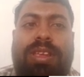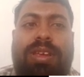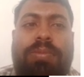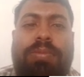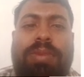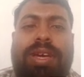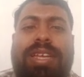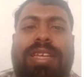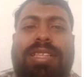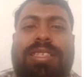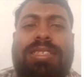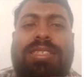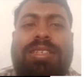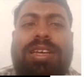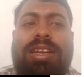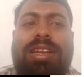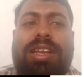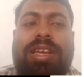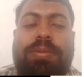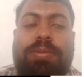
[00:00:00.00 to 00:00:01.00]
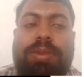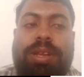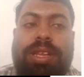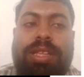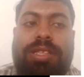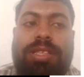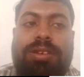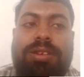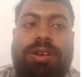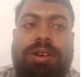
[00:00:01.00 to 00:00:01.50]
Merits and
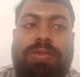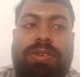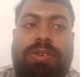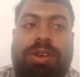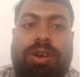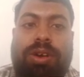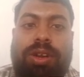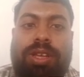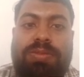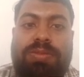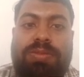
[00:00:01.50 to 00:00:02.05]
demerits of Claude's